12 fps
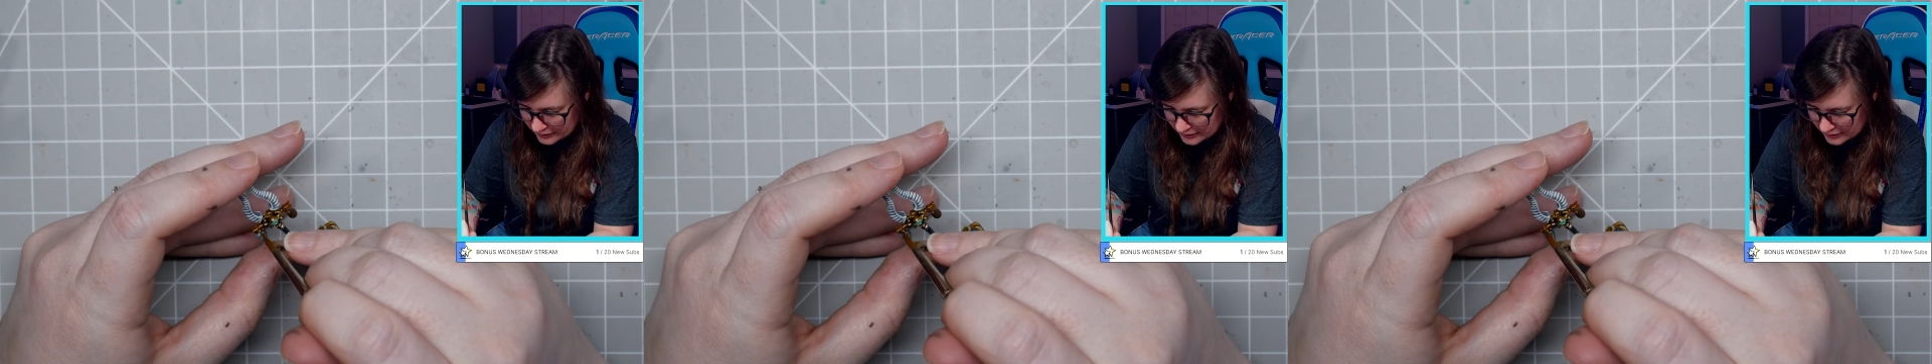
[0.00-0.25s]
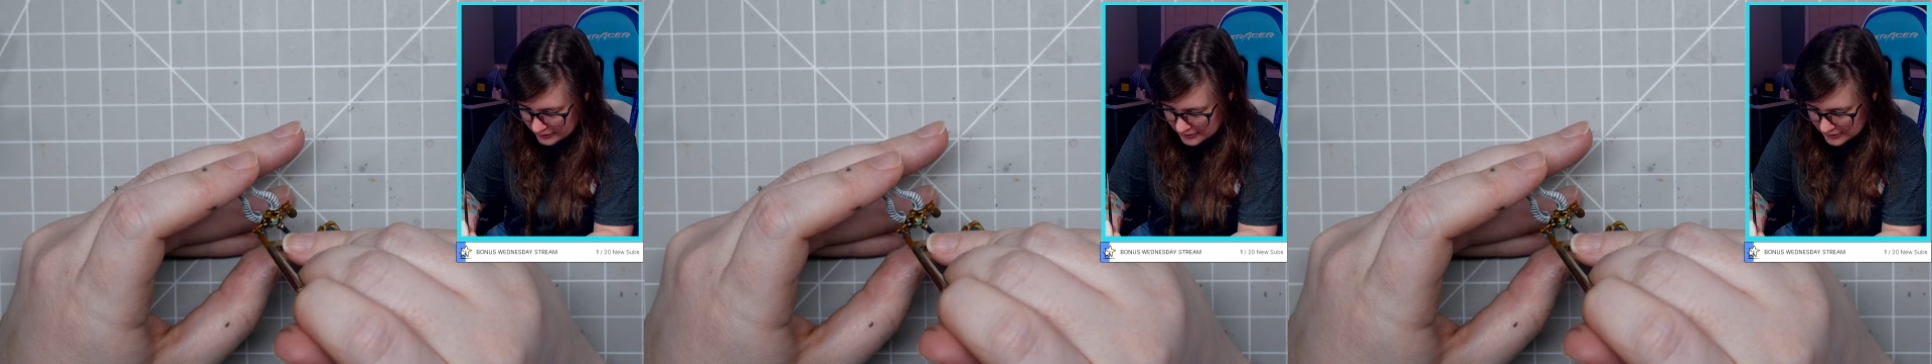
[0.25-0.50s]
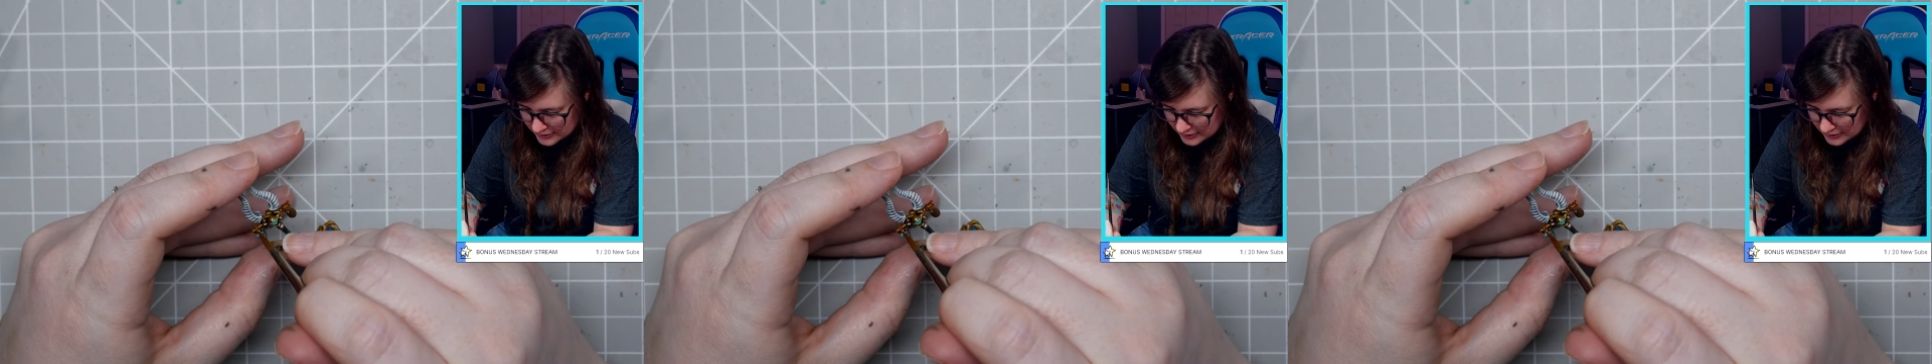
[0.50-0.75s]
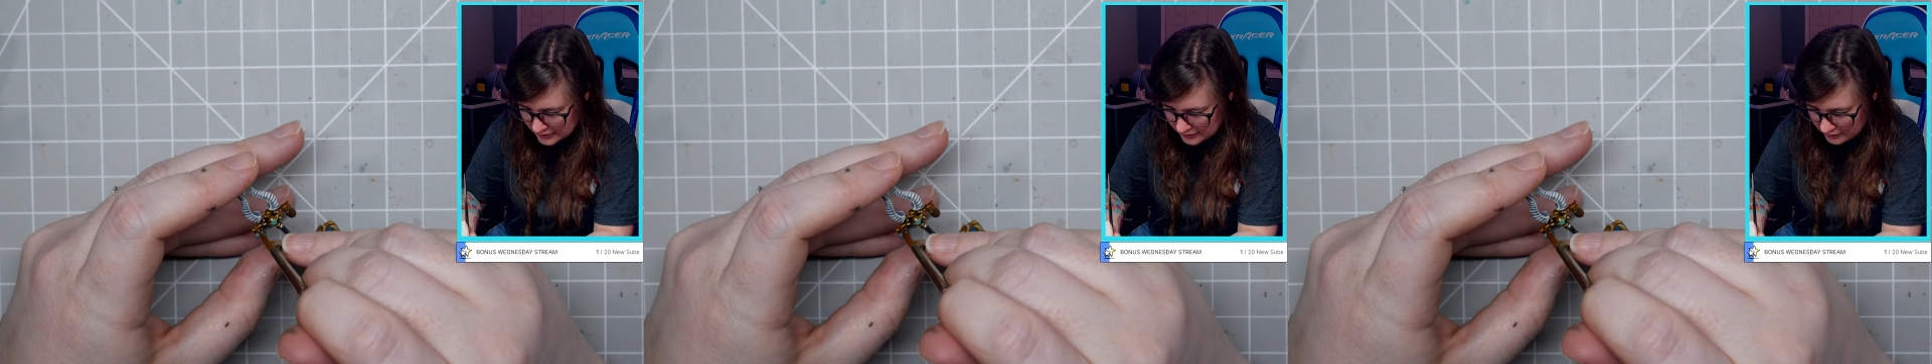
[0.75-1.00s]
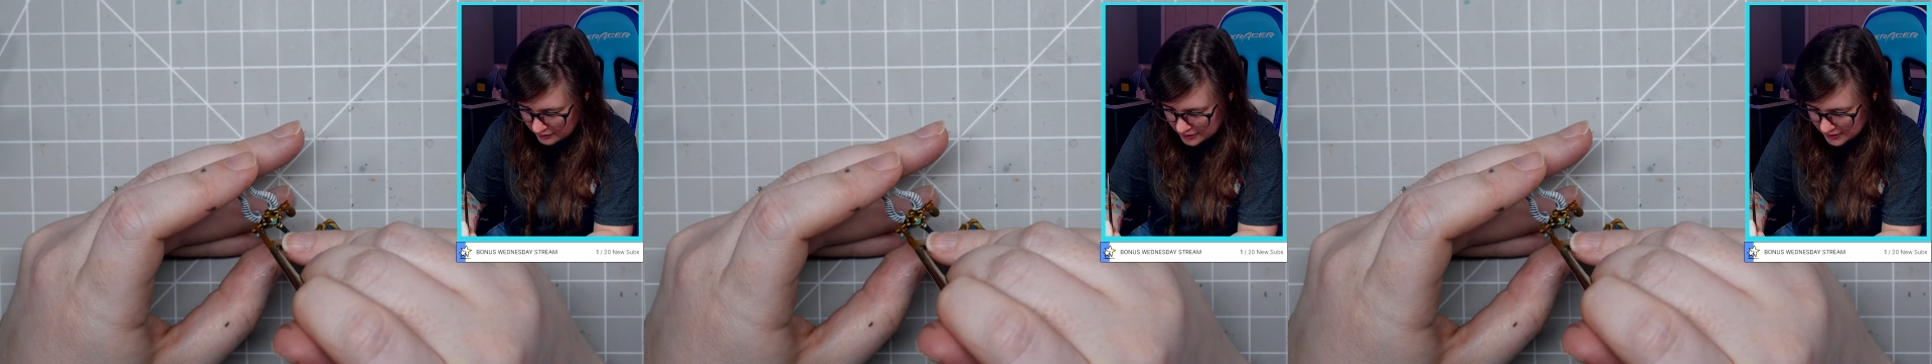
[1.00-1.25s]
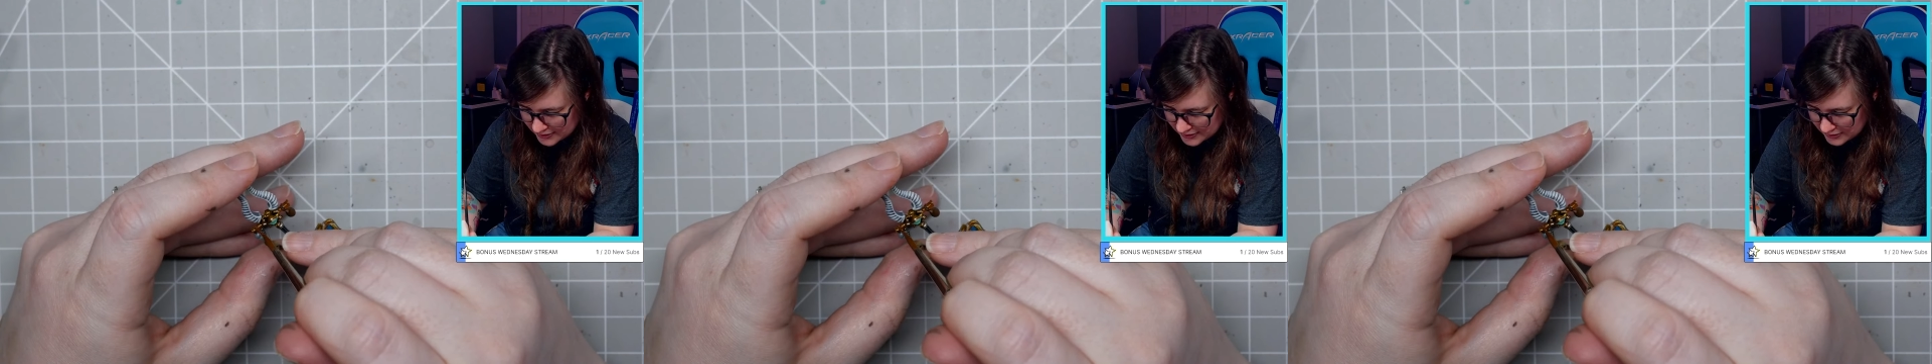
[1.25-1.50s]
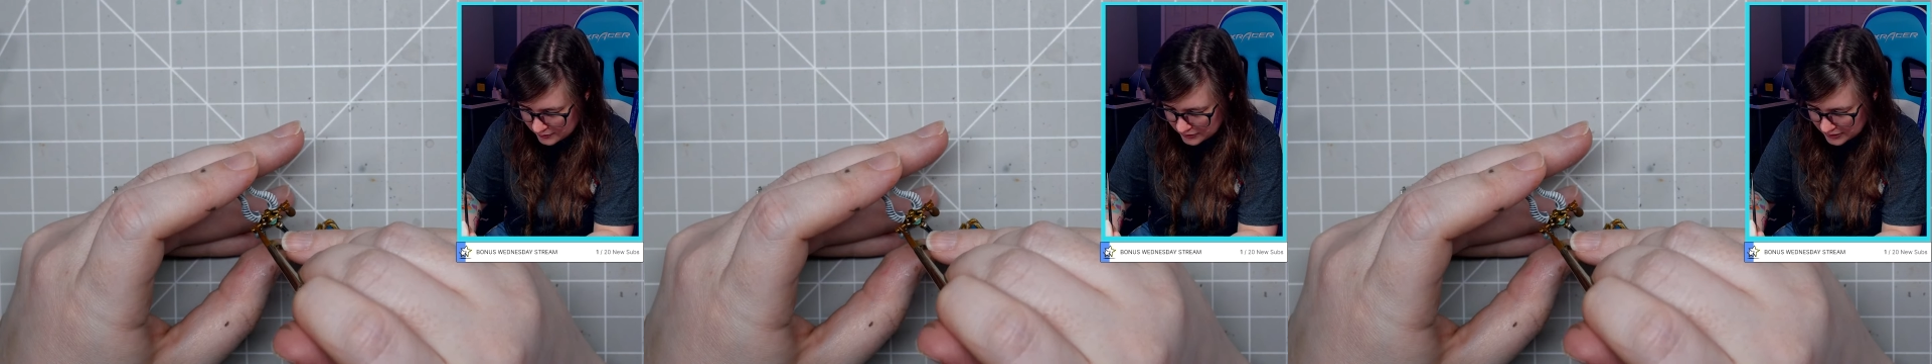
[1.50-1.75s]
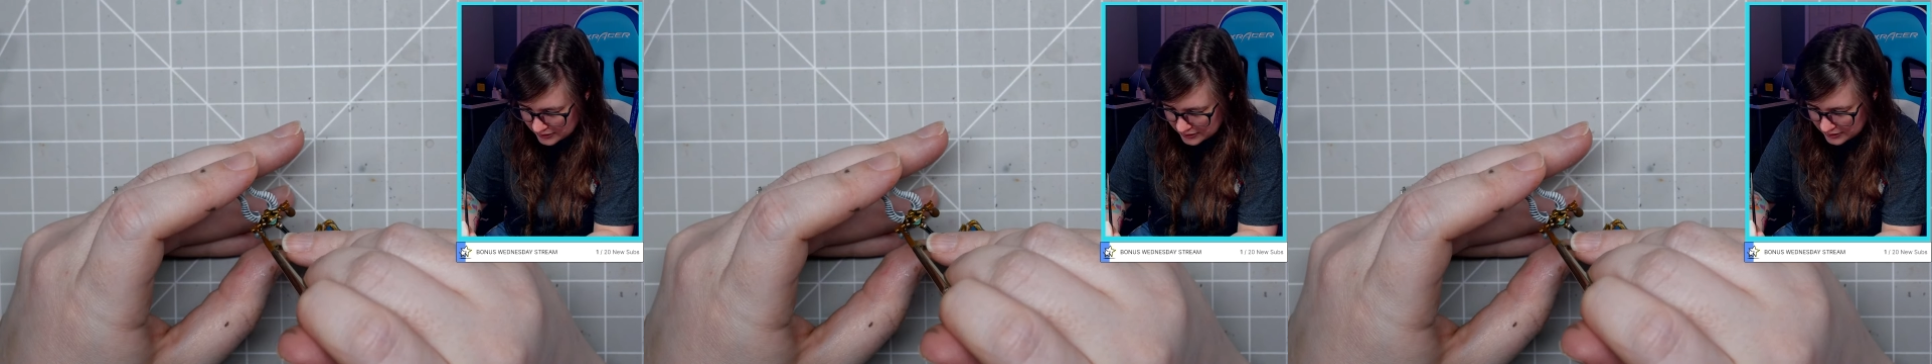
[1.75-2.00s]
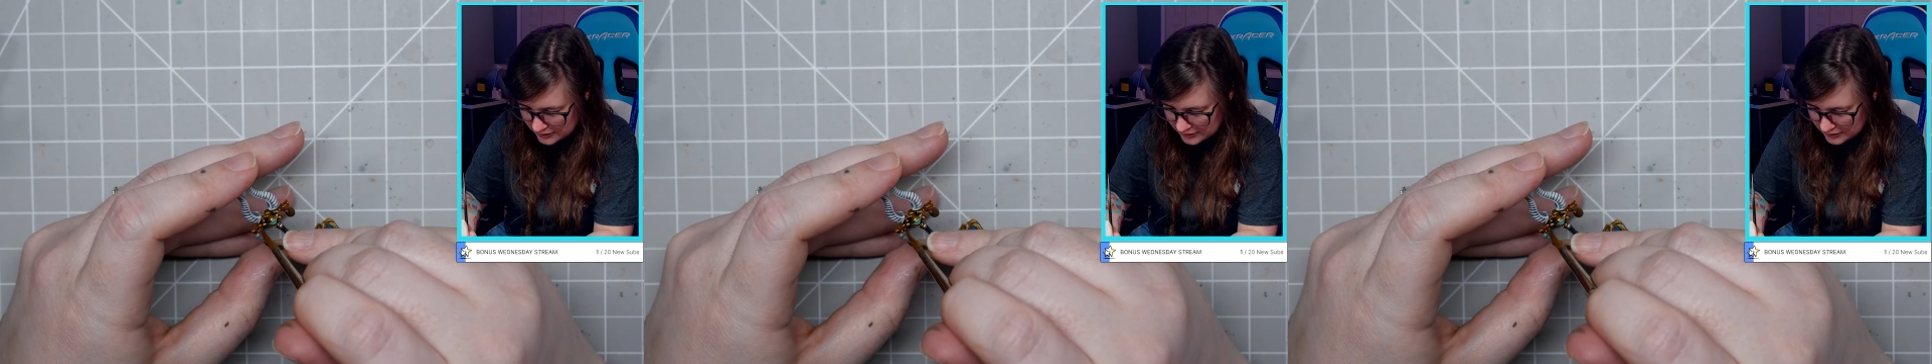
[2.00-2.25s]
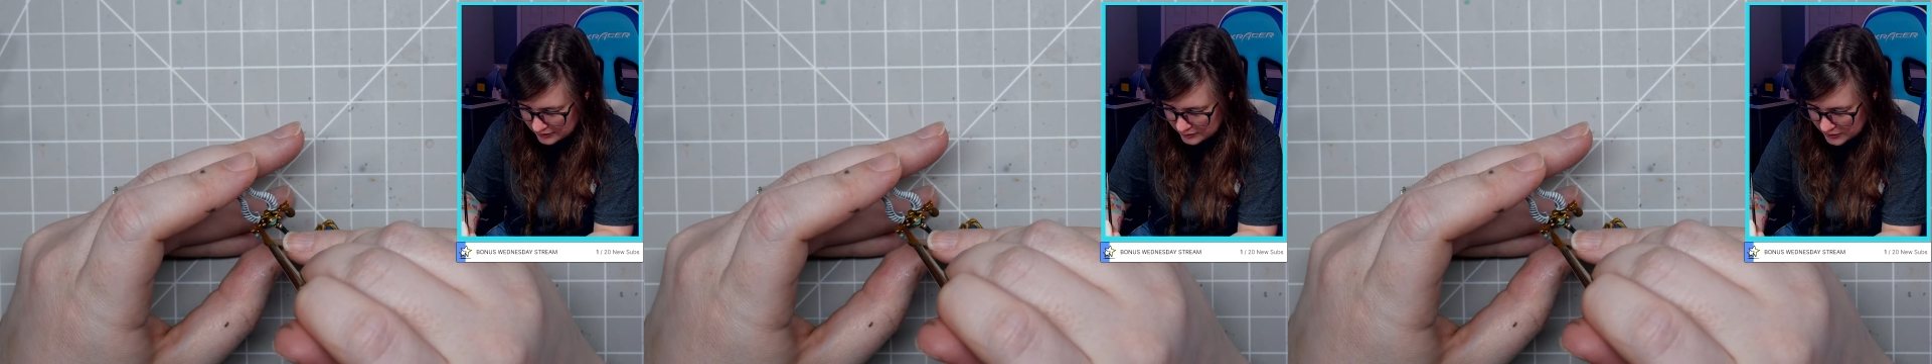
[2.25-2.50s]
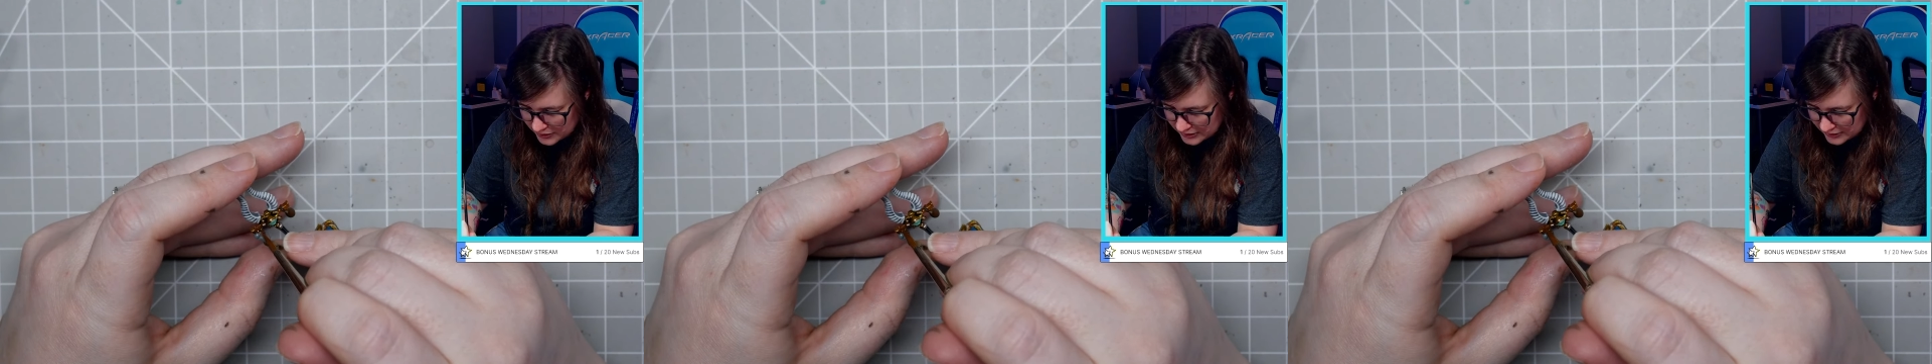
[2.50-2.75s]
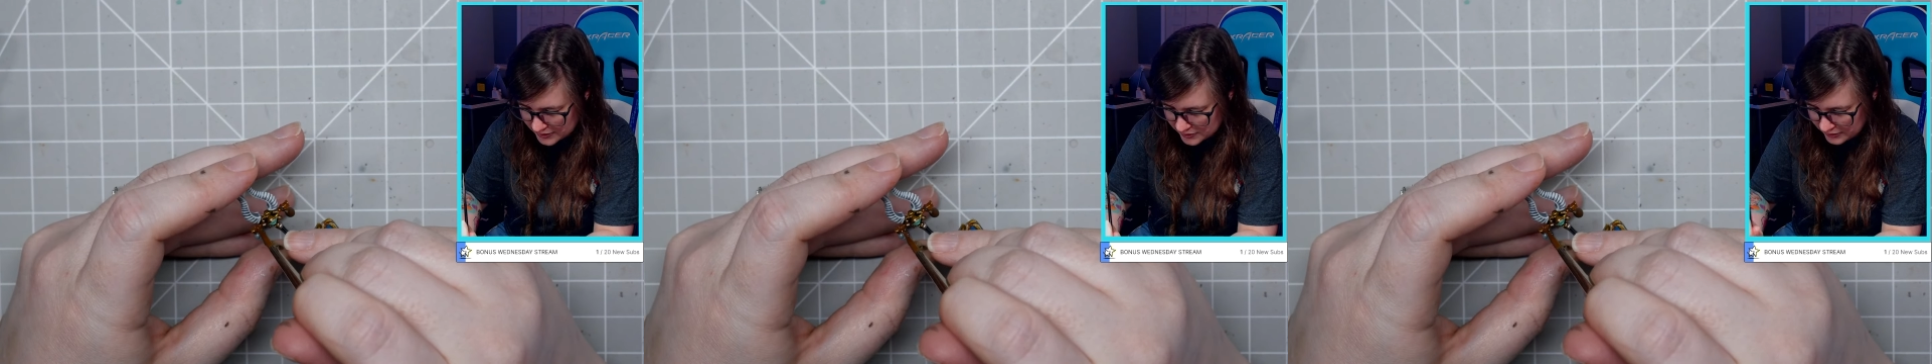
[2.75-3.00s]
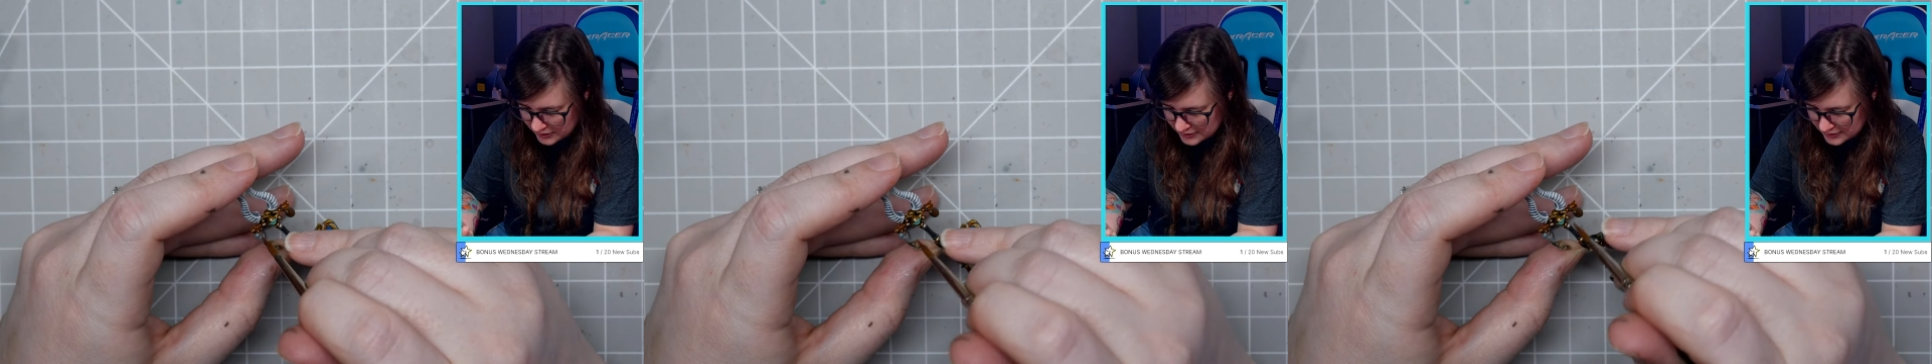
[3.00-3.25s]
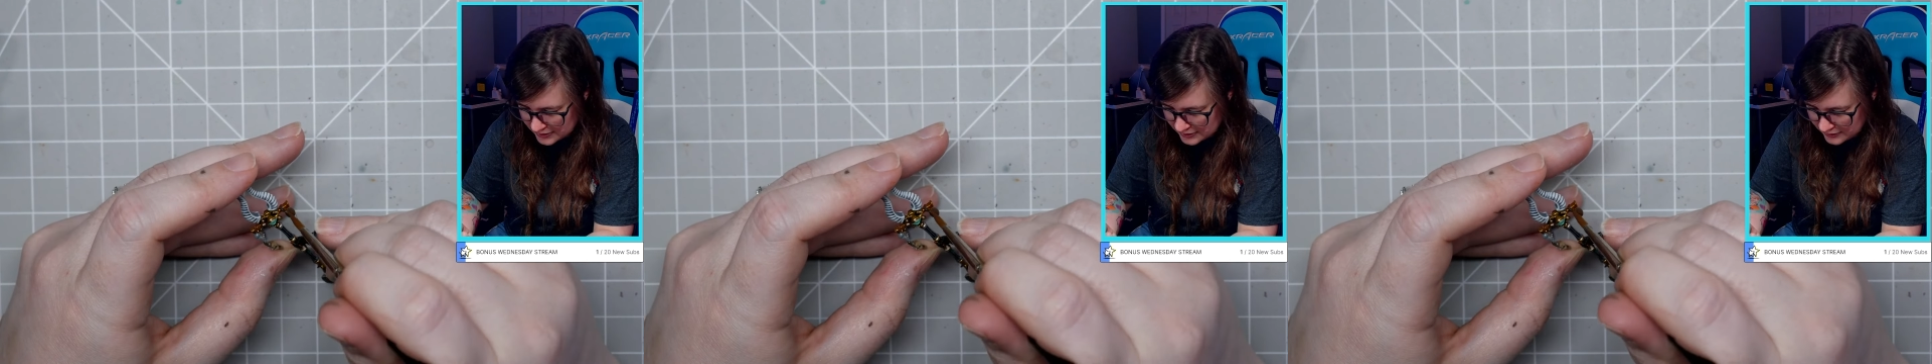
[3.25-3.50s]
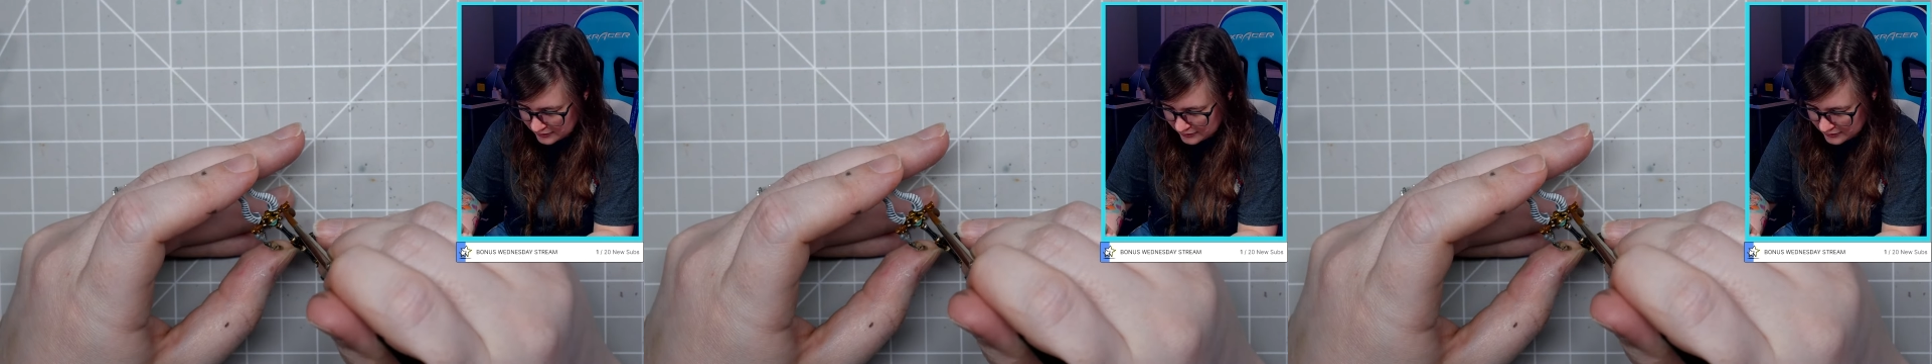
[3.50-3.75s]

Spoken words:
it's kind of lost in with the Imperialis releases now.